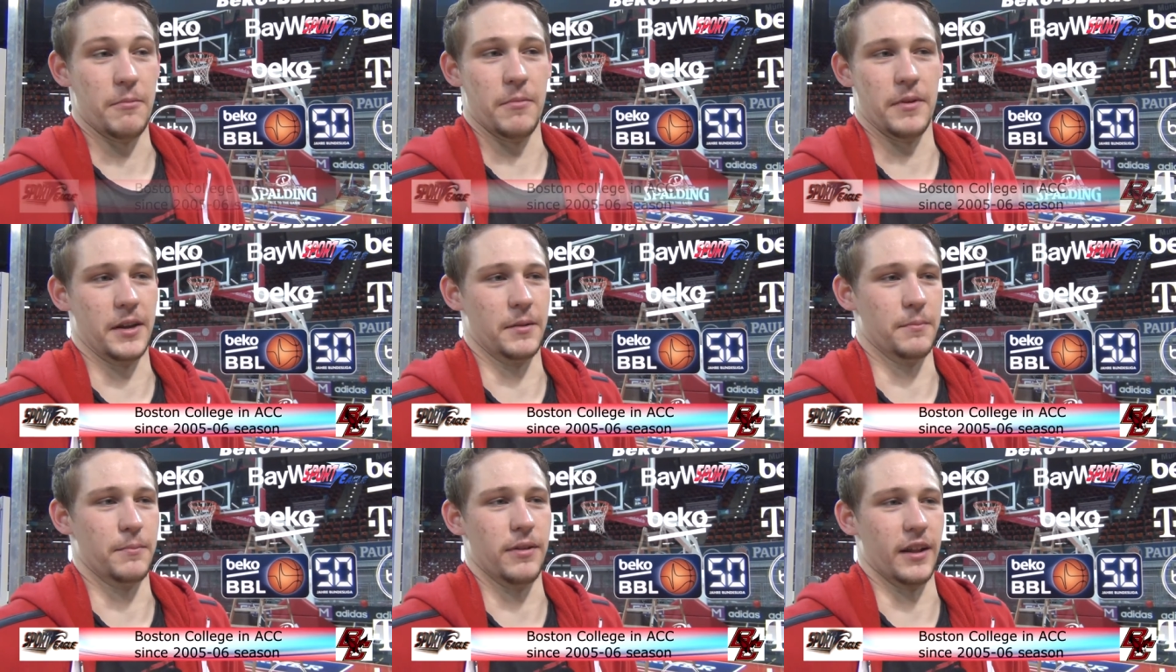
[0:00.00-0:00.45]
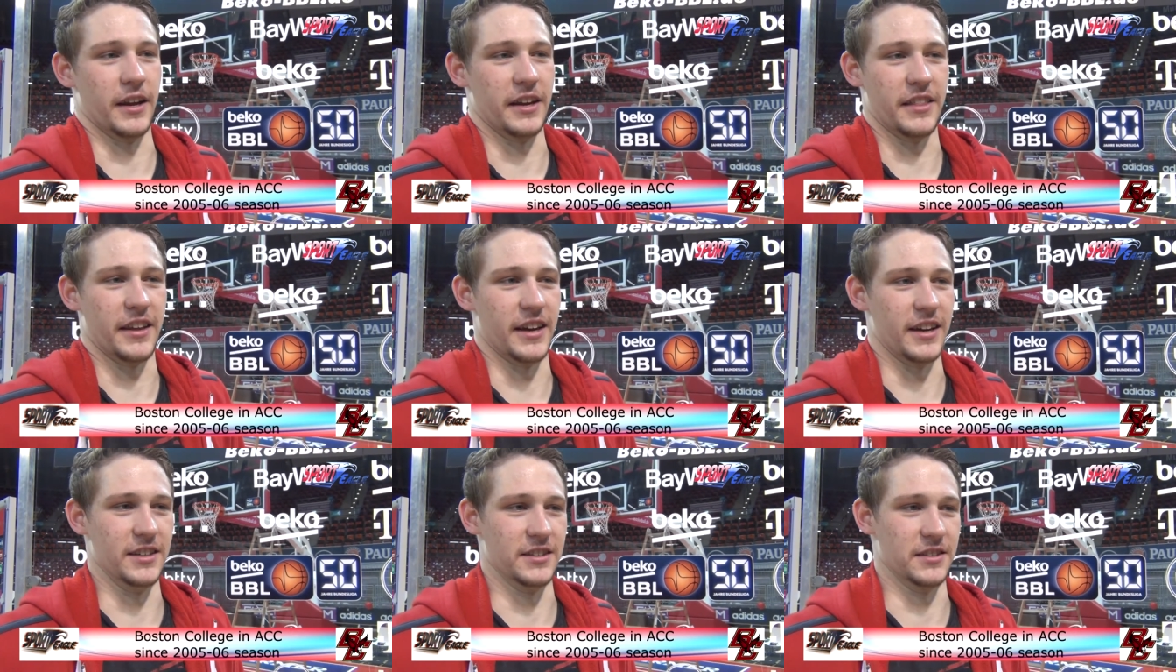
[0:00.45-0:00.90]
mean,
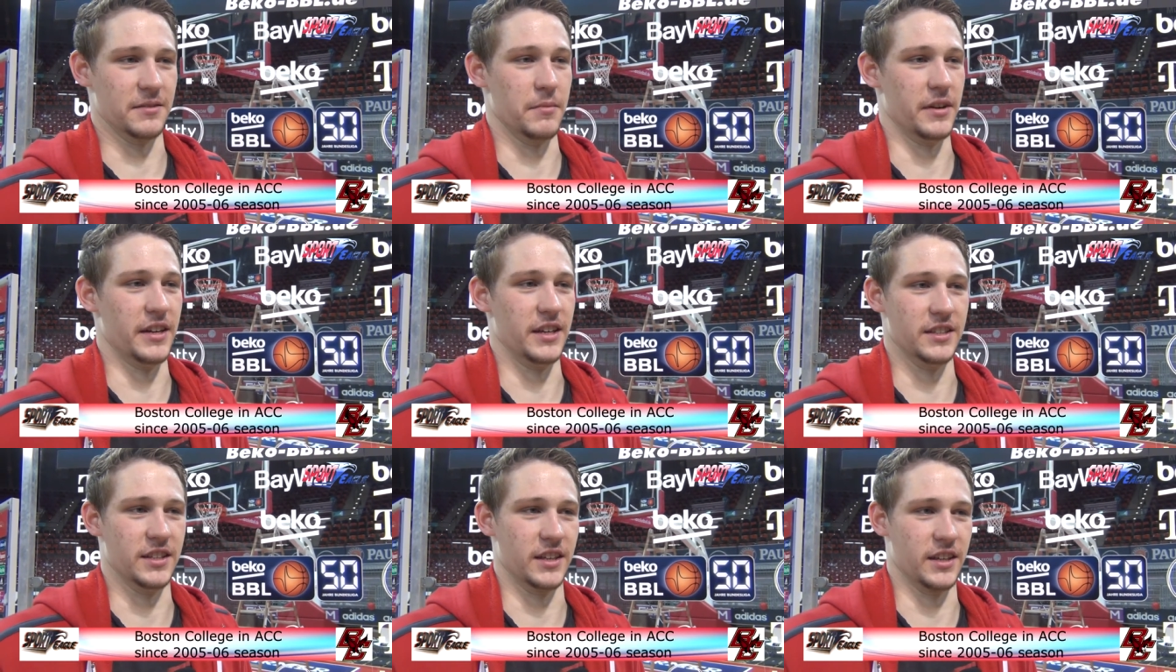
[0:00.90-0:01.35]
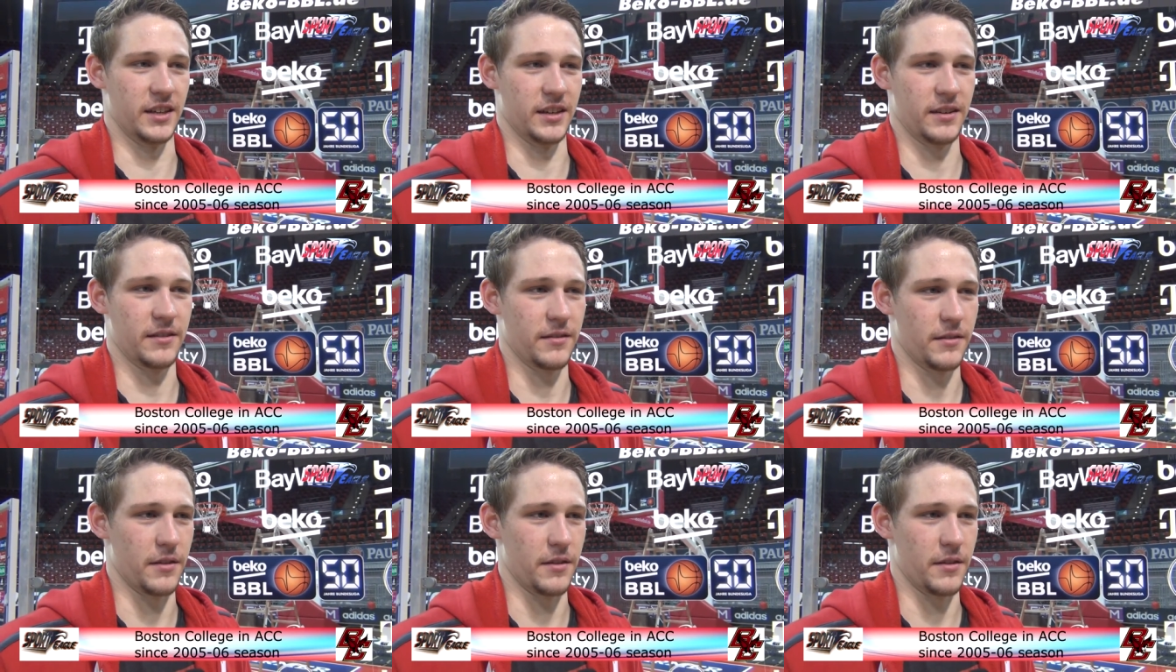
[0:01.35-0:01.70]
playing there is amazing.